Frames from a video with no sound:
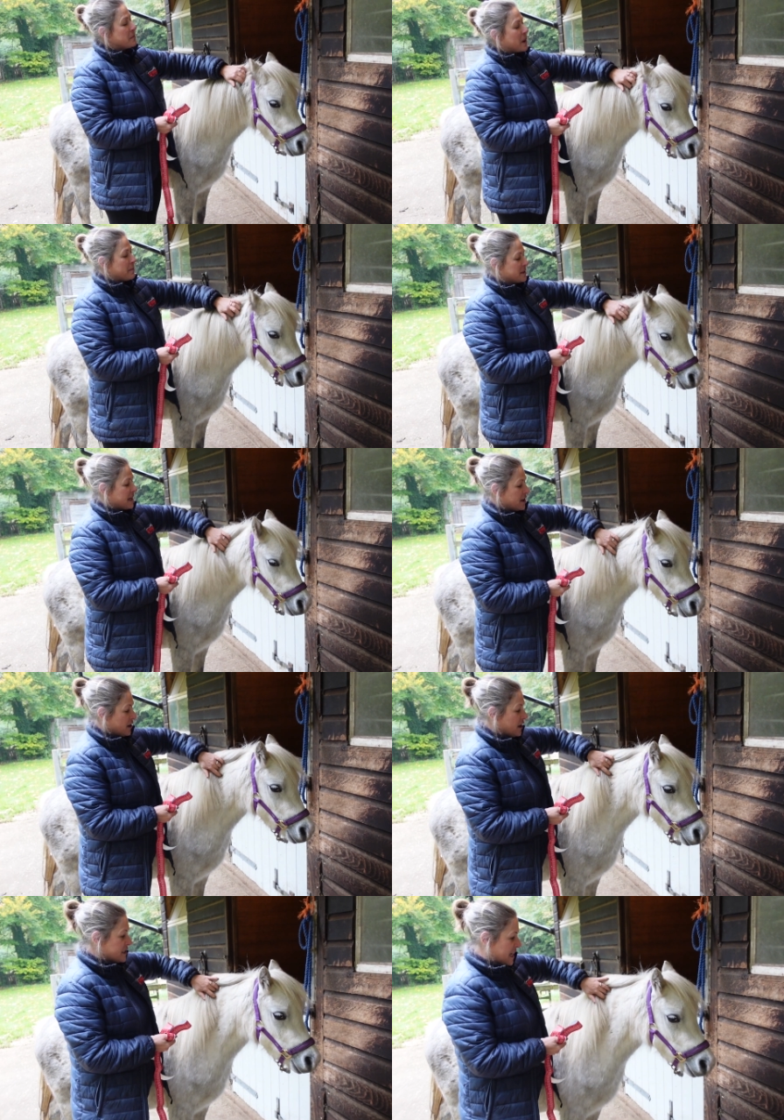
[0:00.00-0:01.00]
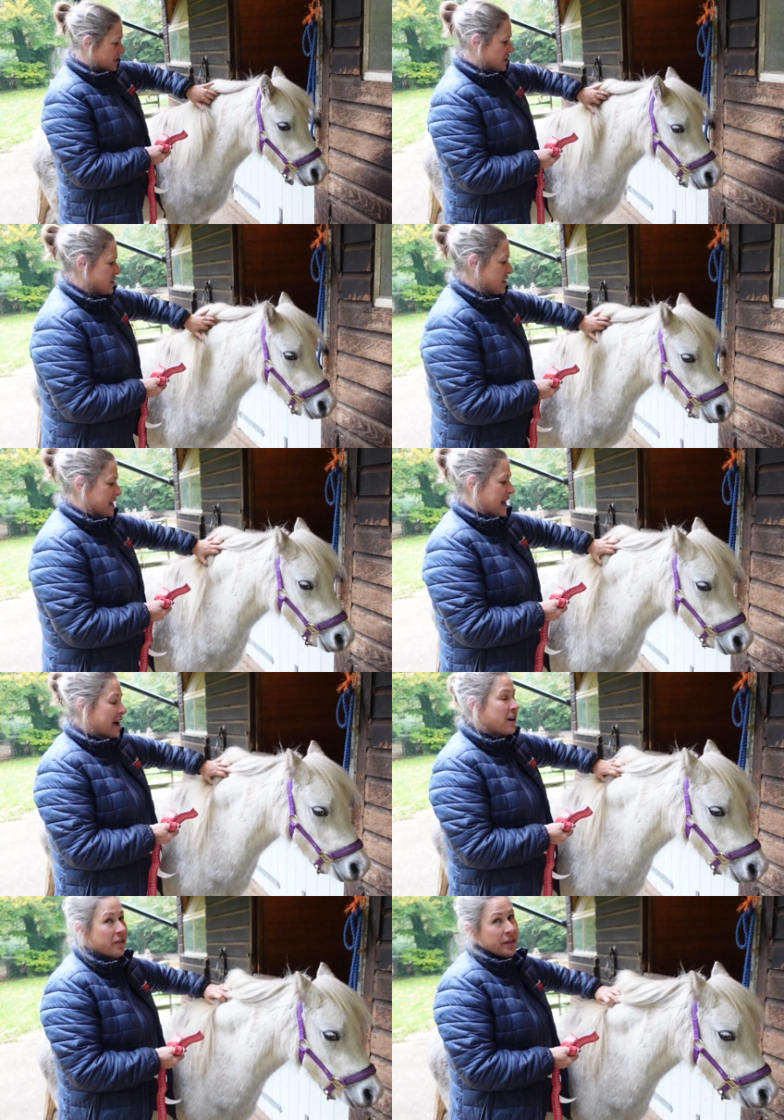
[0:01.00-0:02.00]
pay particular attention to the
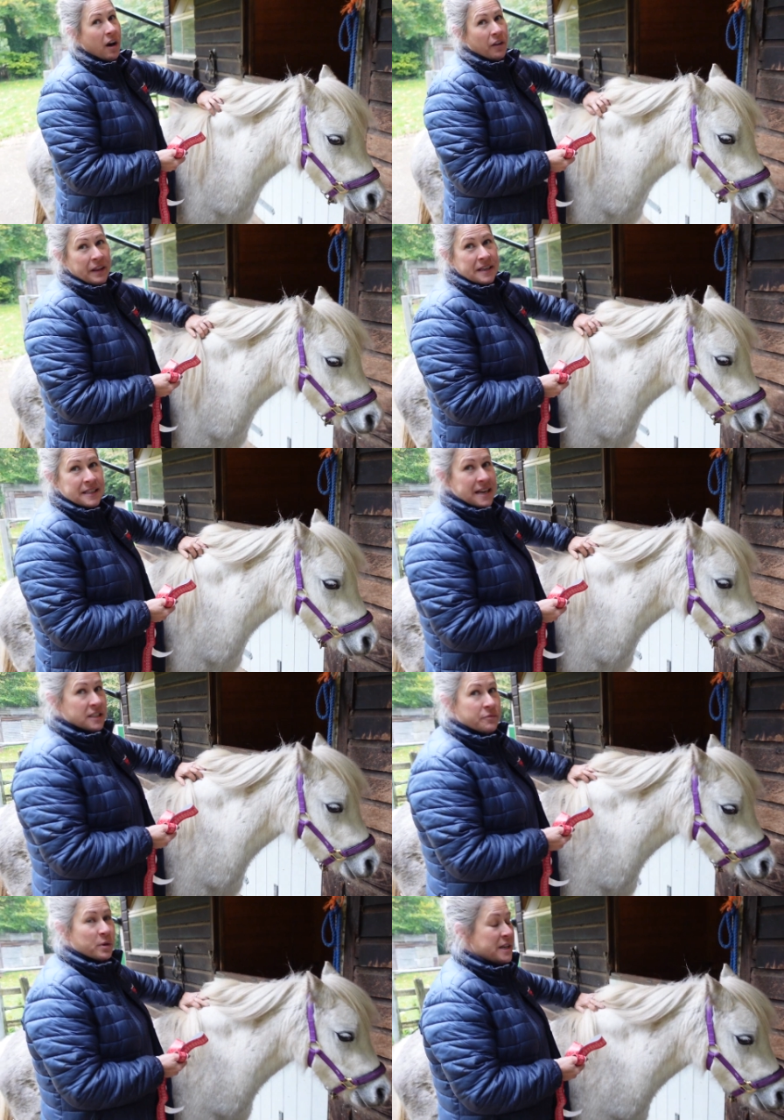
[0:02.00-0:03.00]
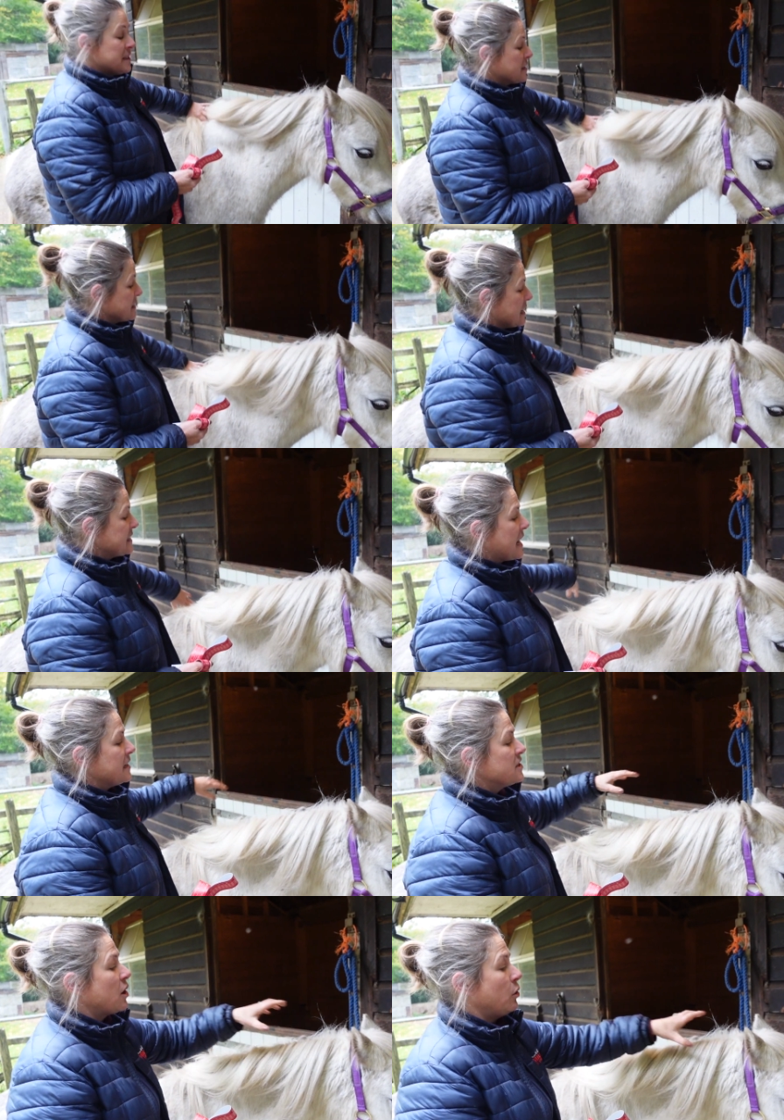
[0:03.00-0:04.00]
neck on these native breeds, because they
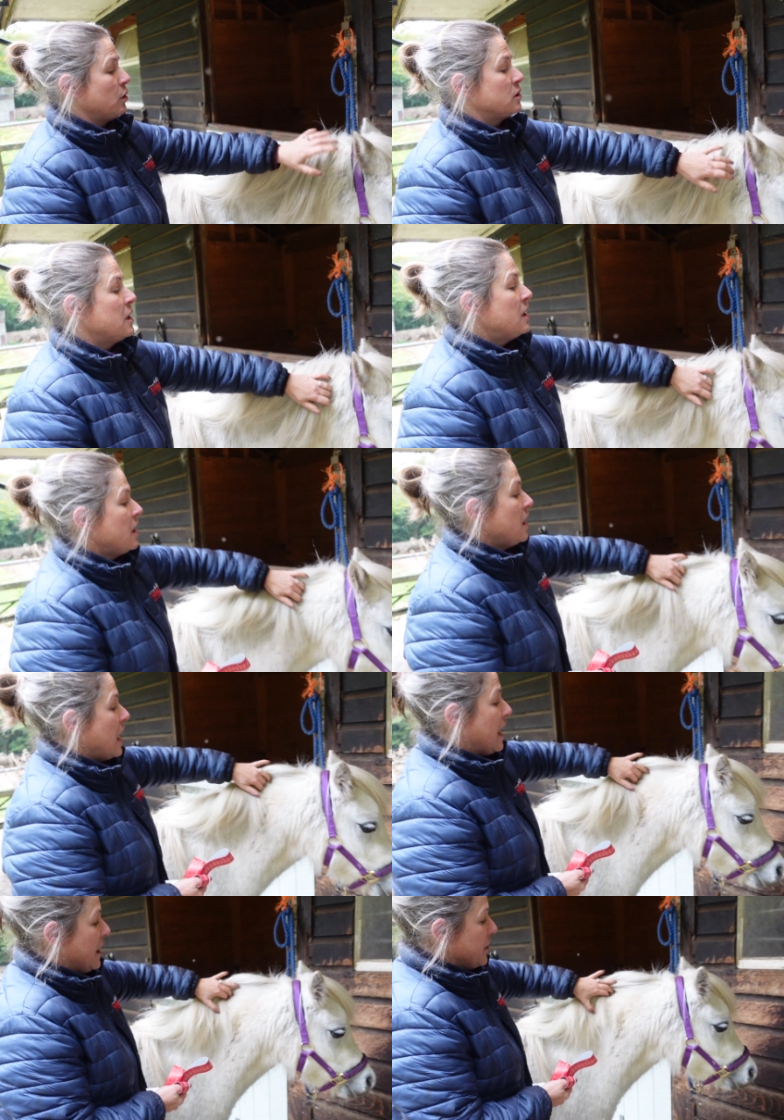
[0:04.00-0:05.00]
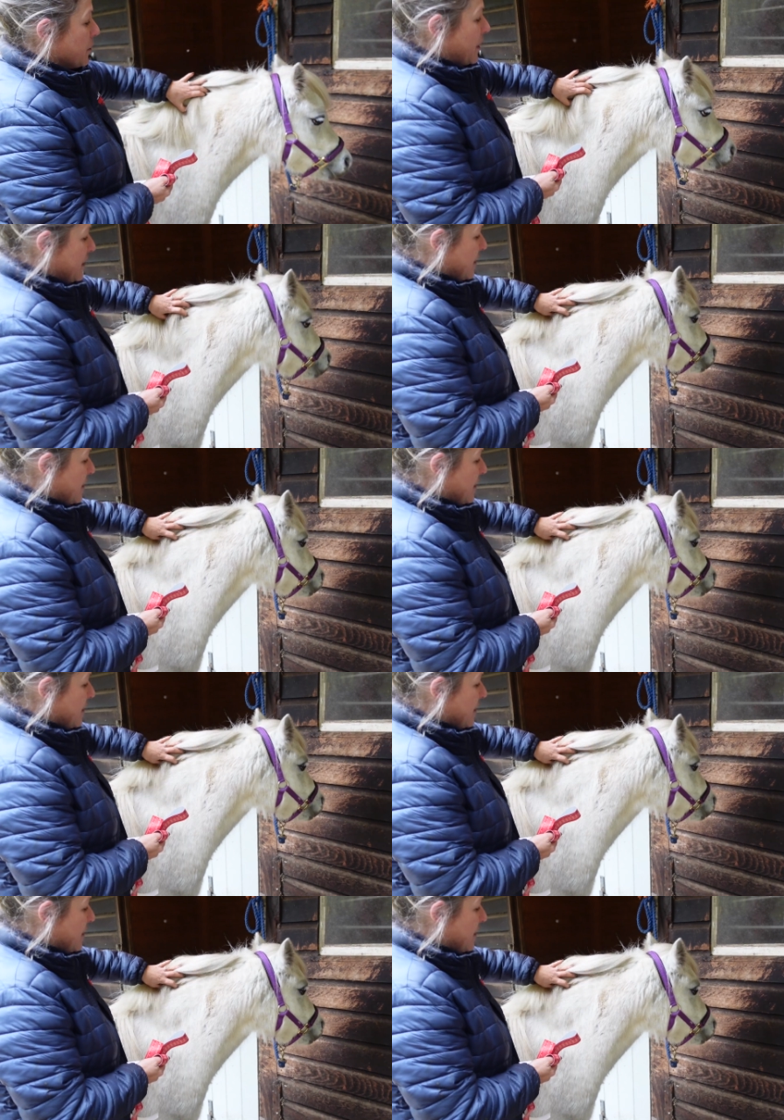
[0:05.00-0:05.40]
tend to hold their weight